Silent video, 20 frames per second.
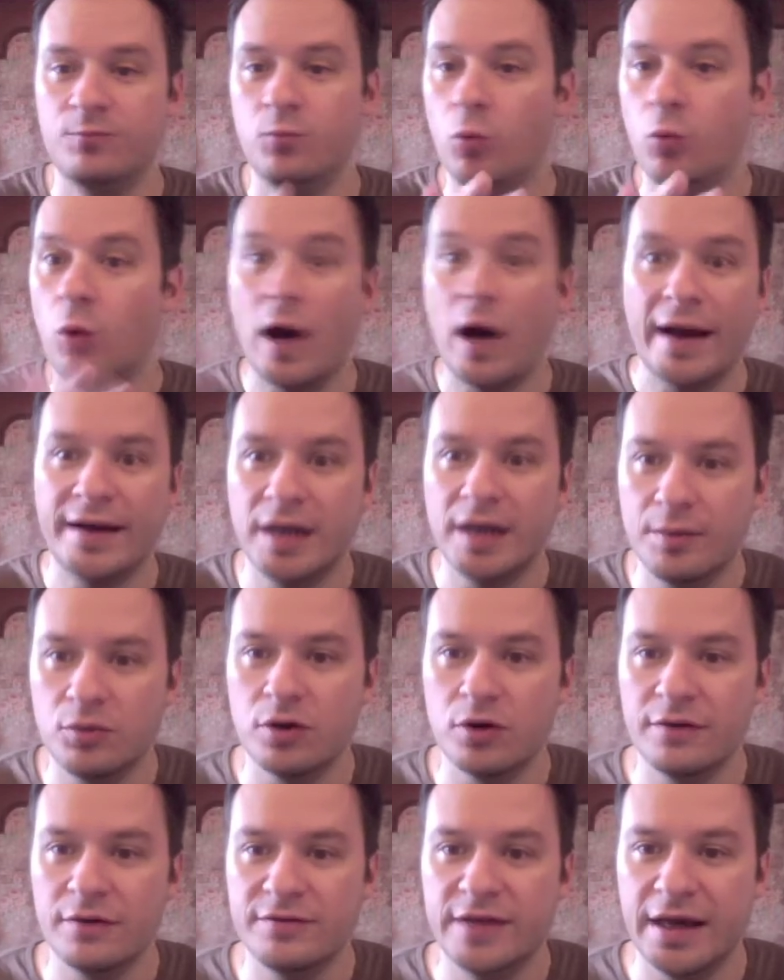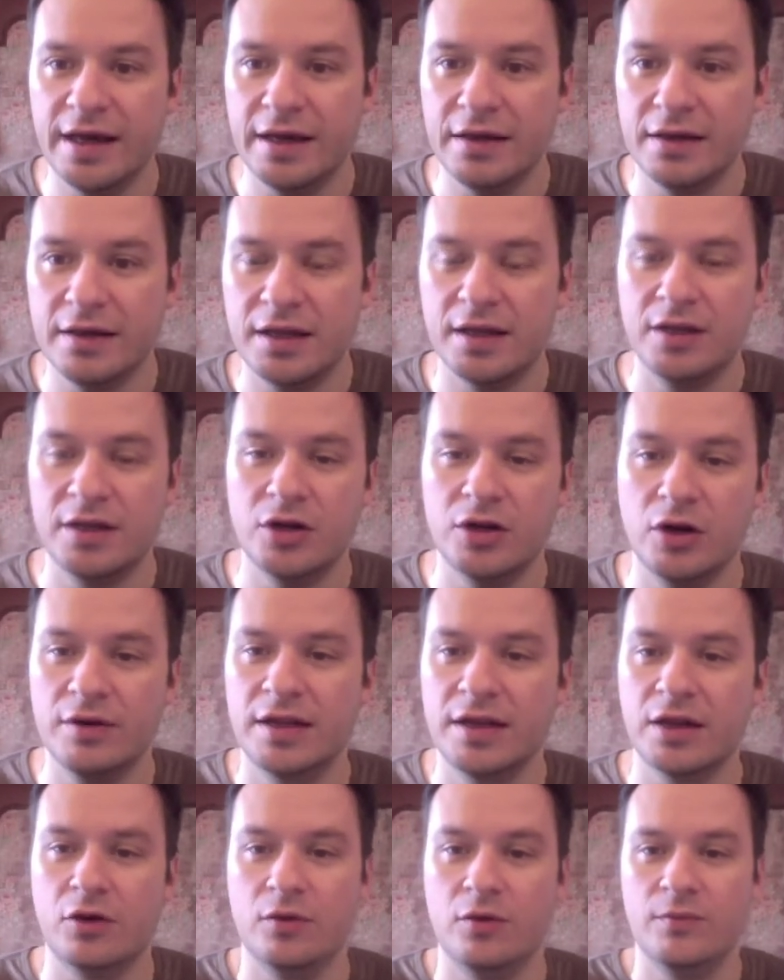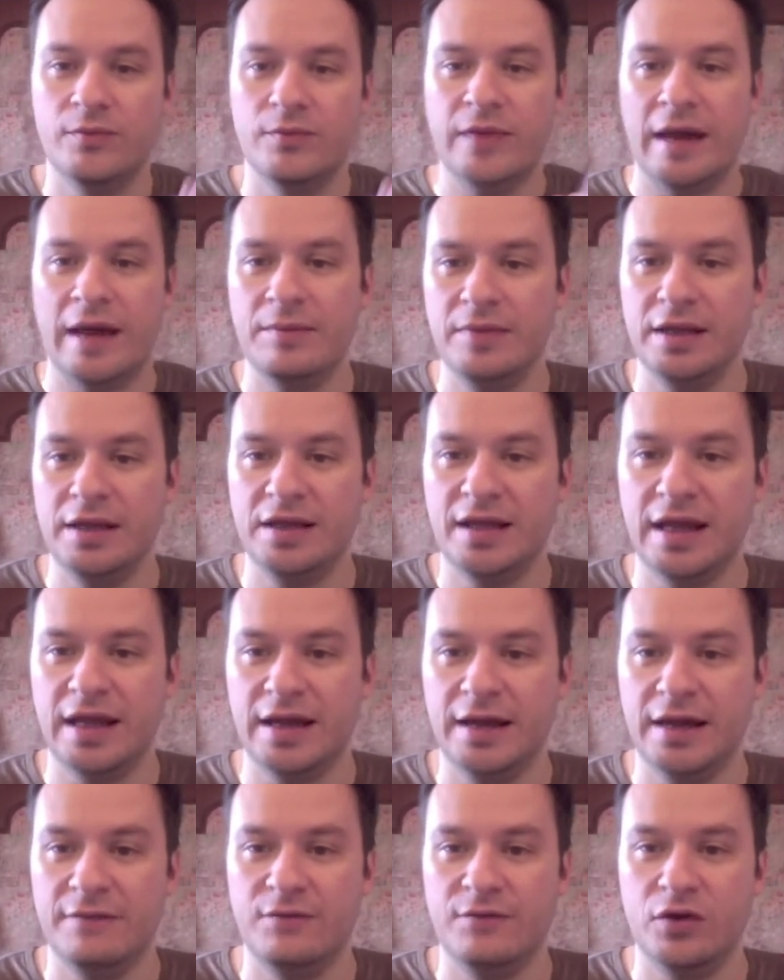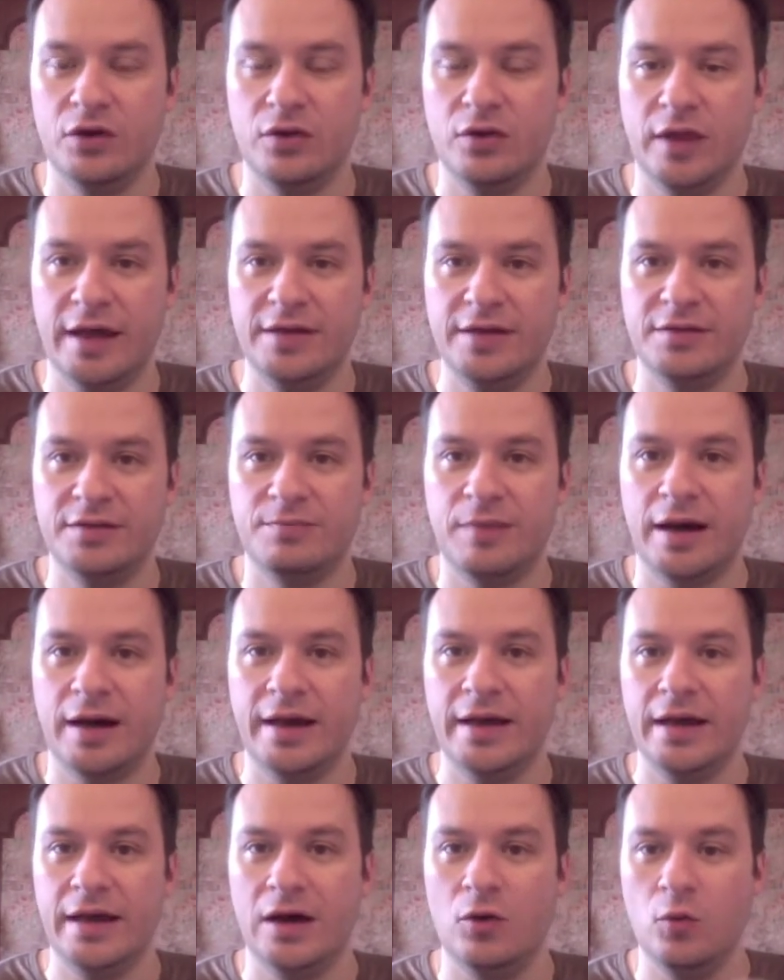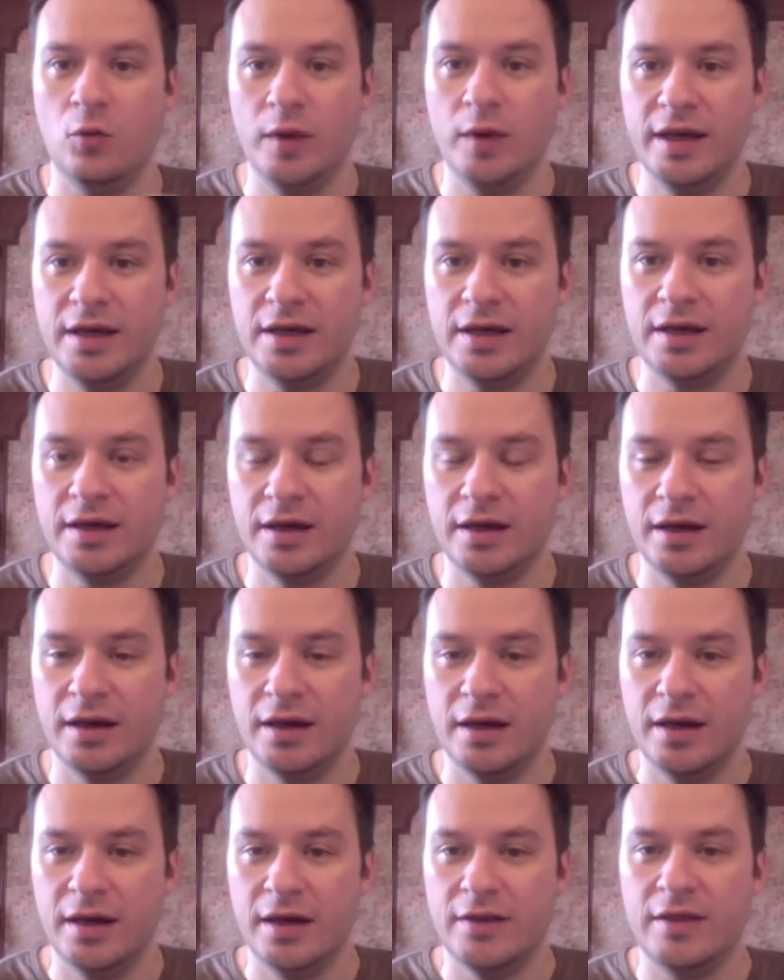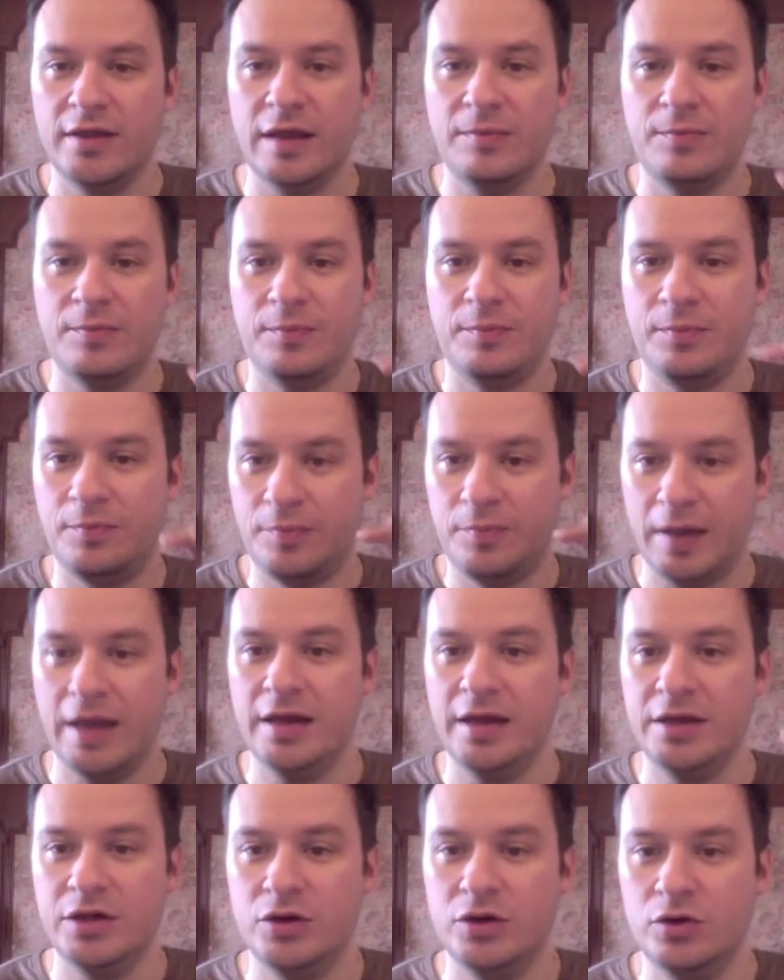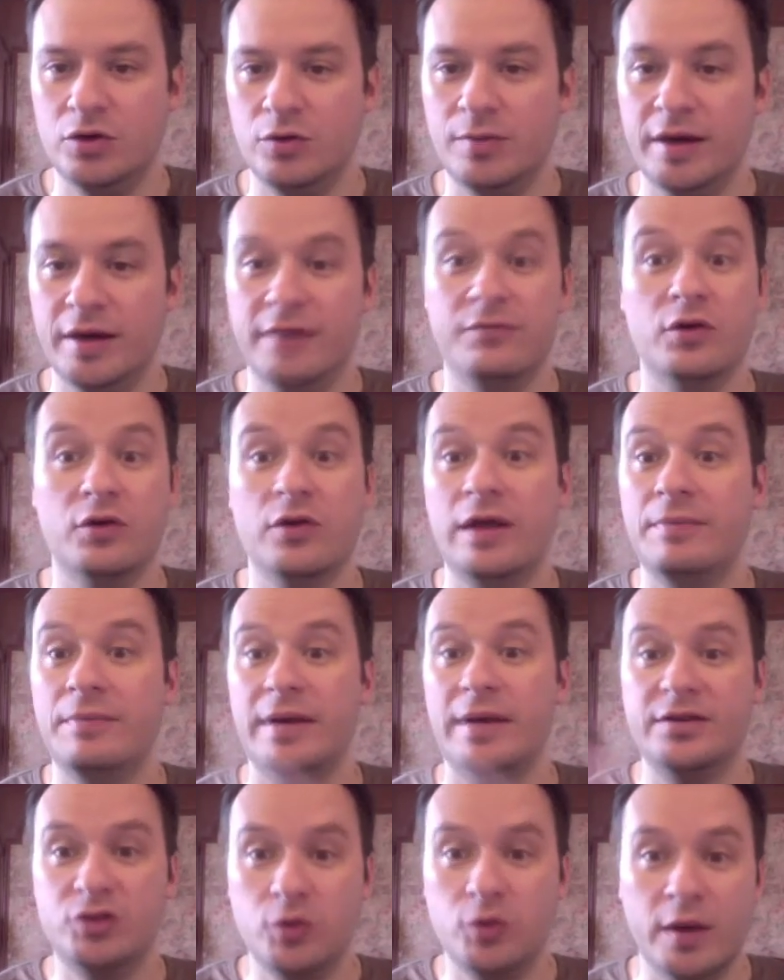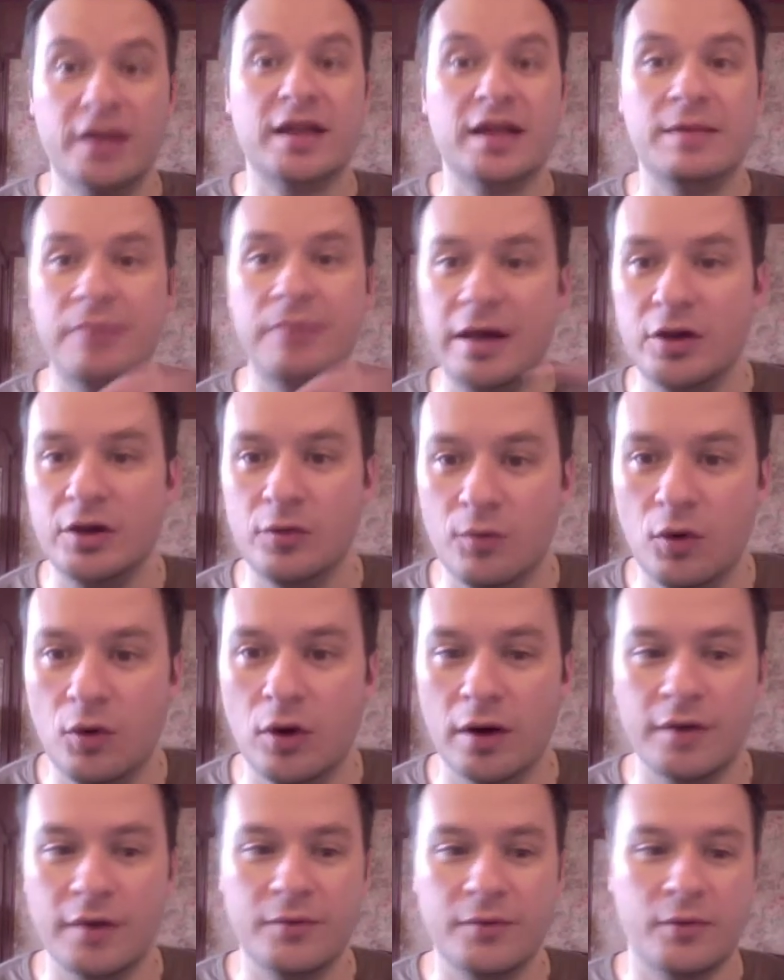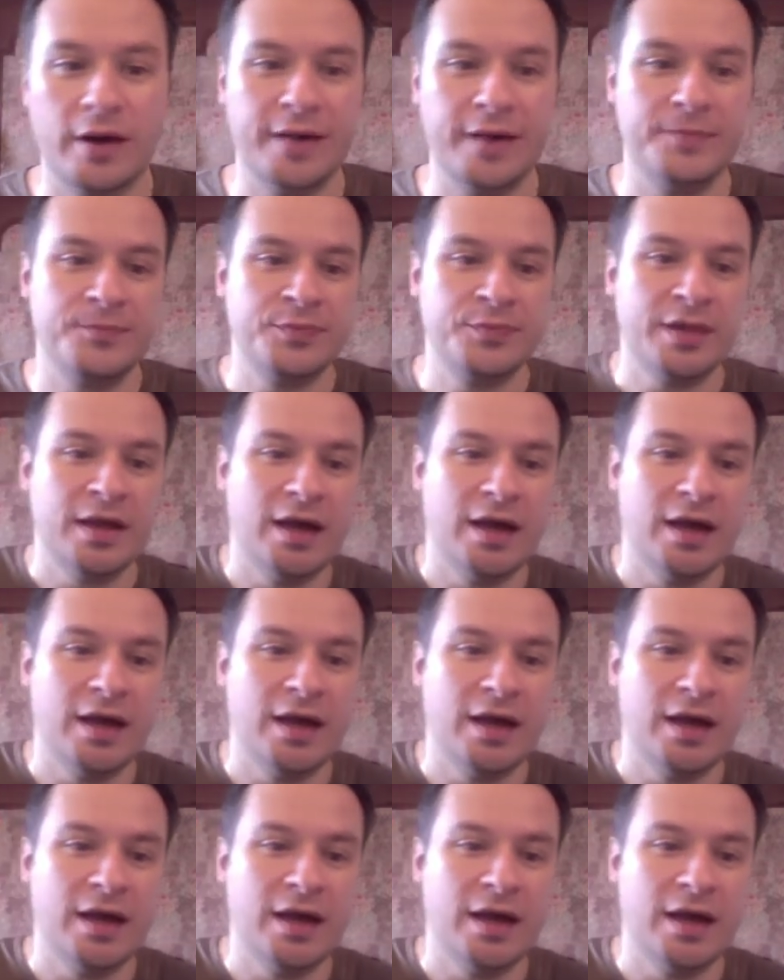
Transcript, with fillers: Y number of days, you know. So that means that if they're late by a week, they pay you, but if they're late by two weeks, they pay you more, right?